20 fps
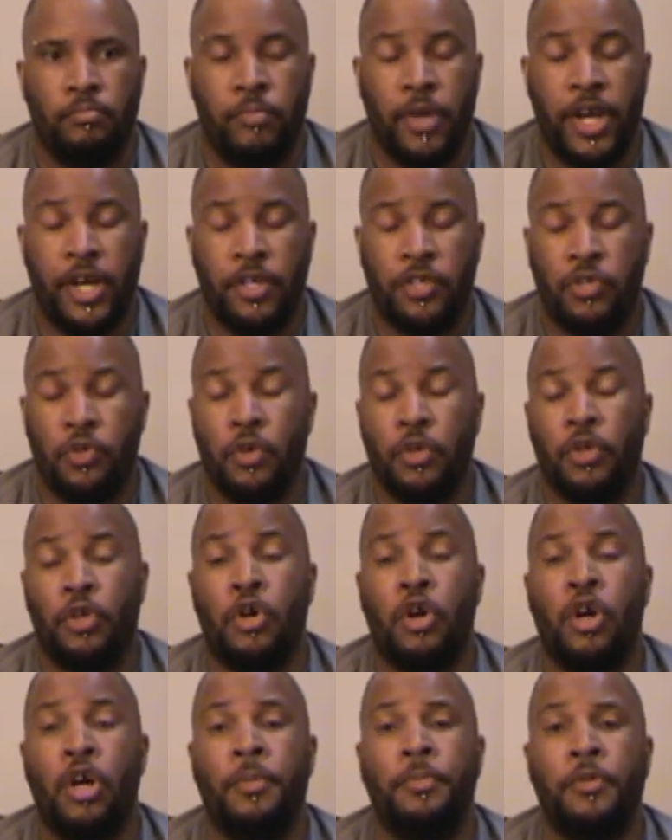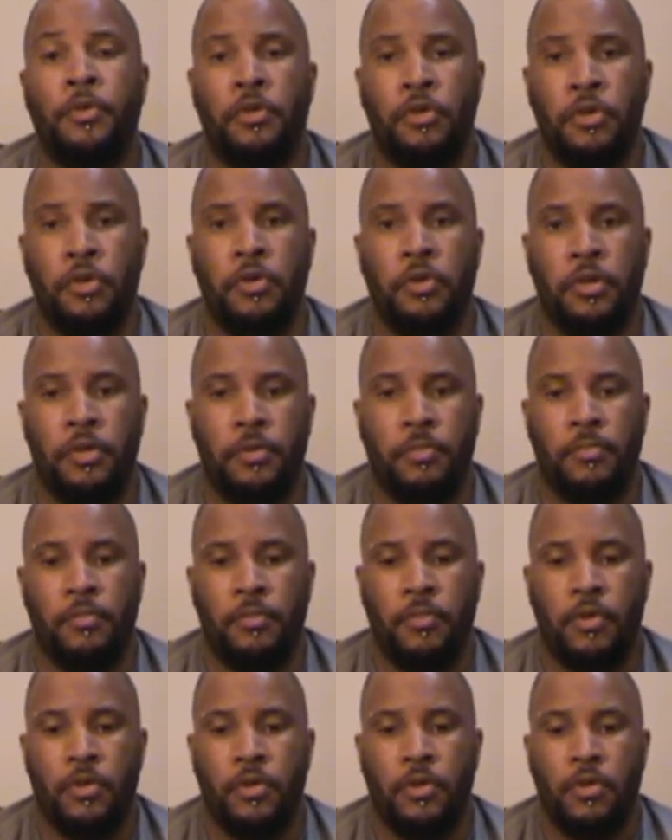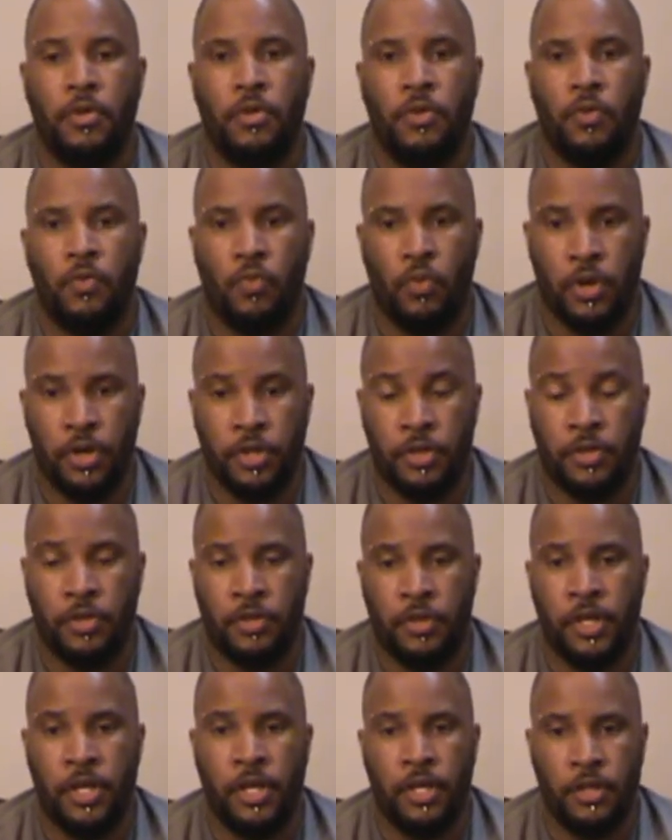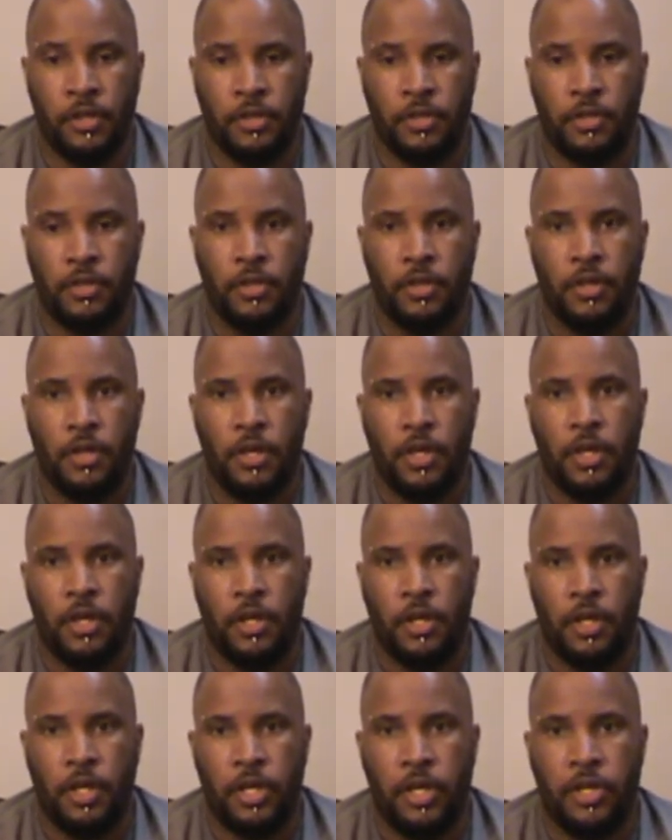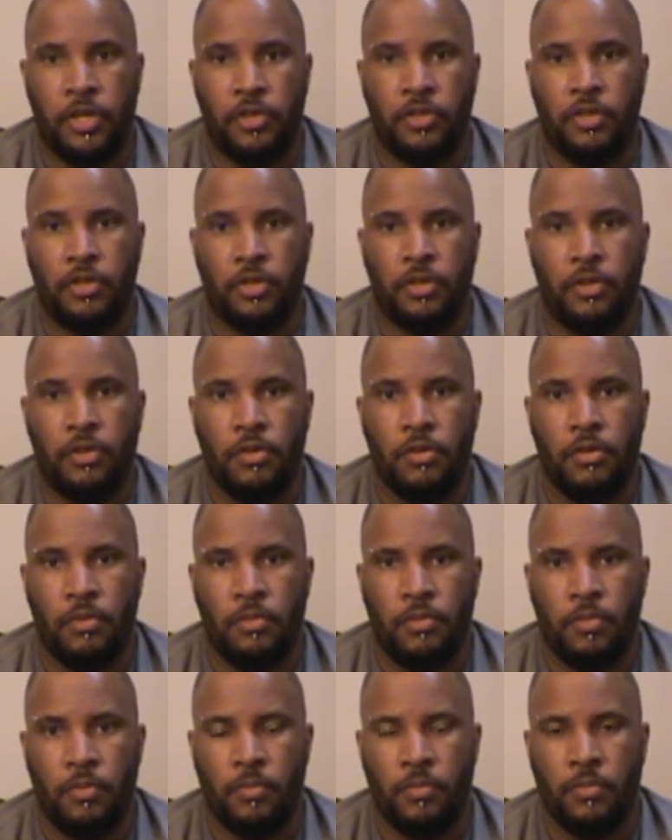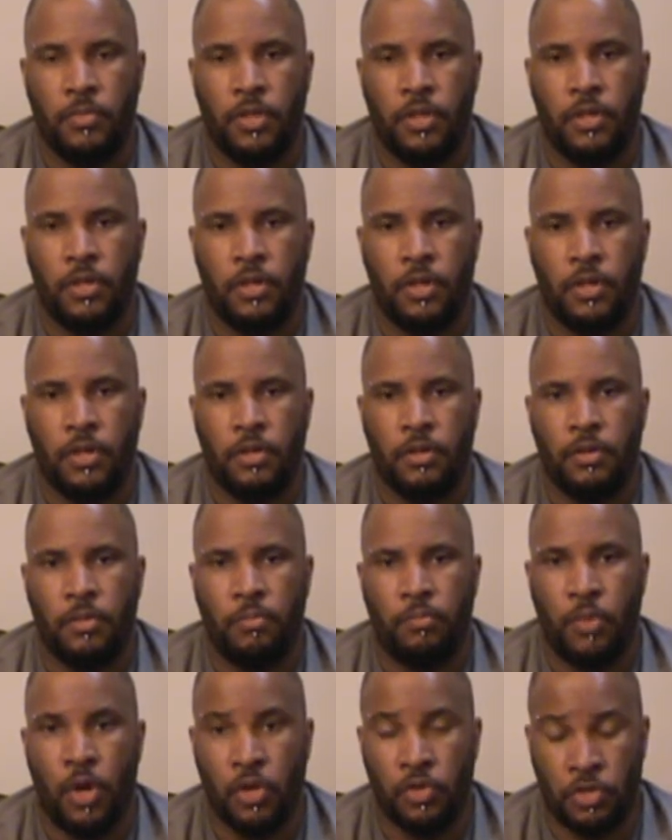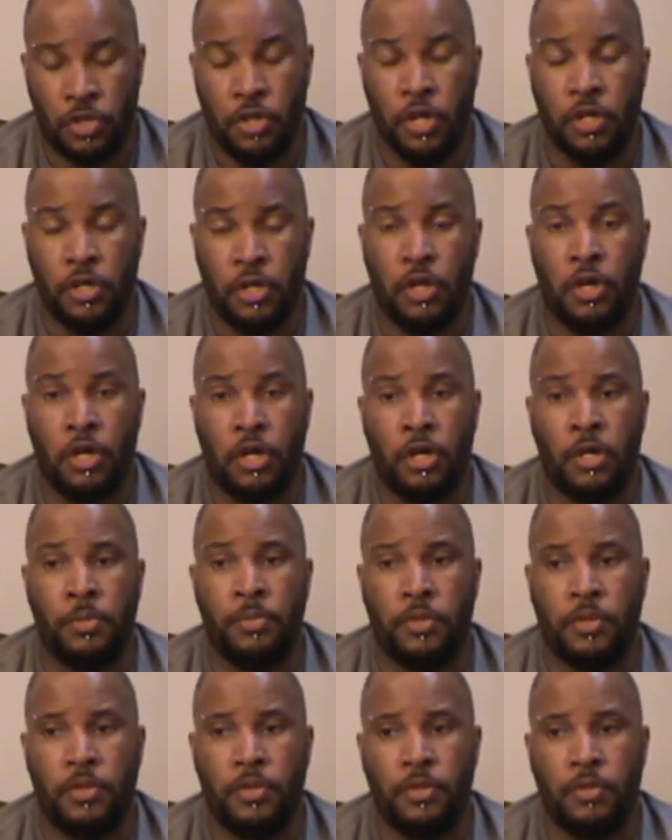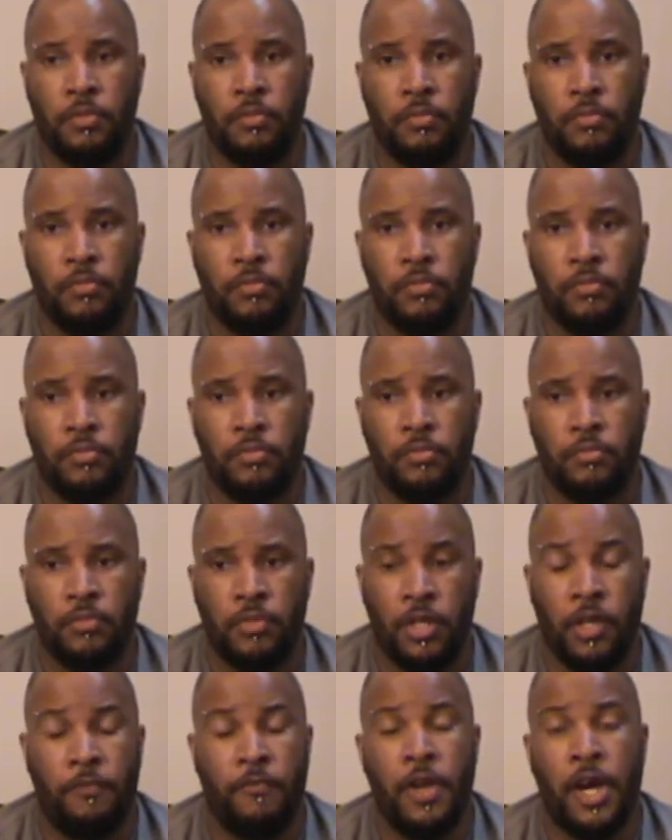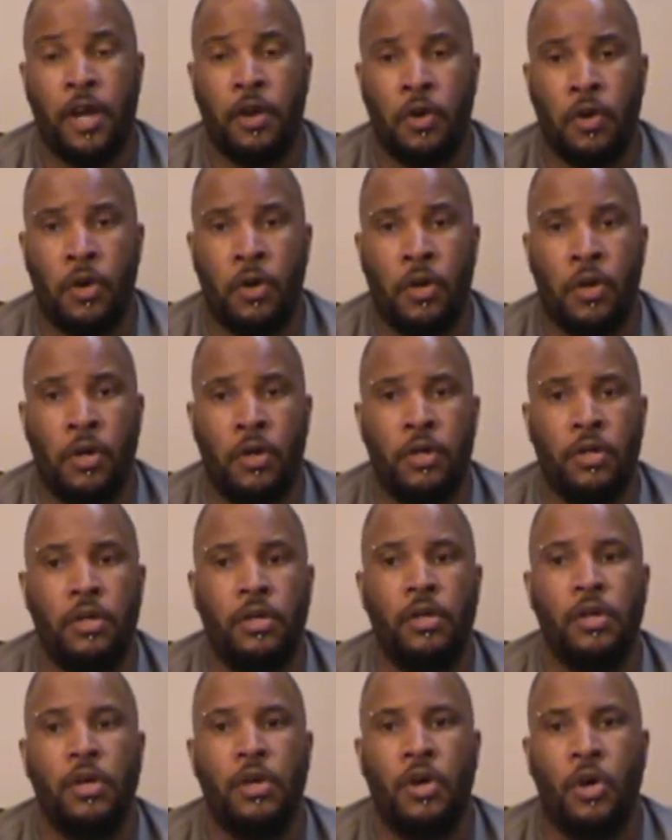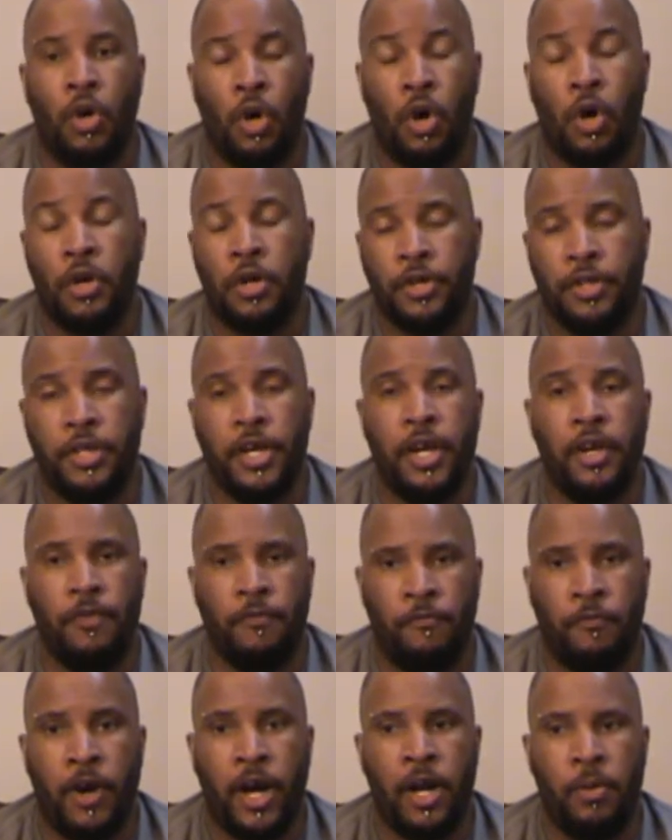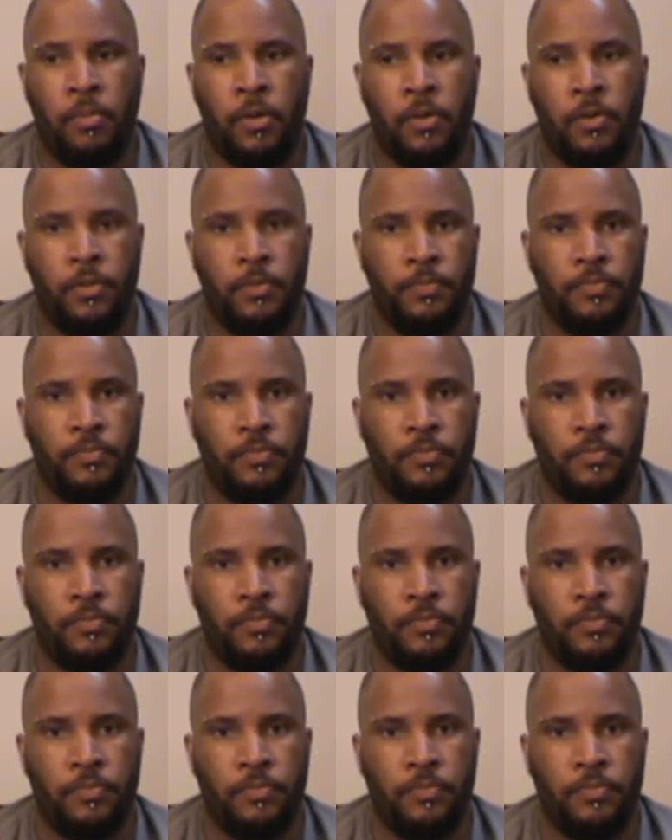making sure the carbs are good. One of the things is most good carbs, if not all contain fiber.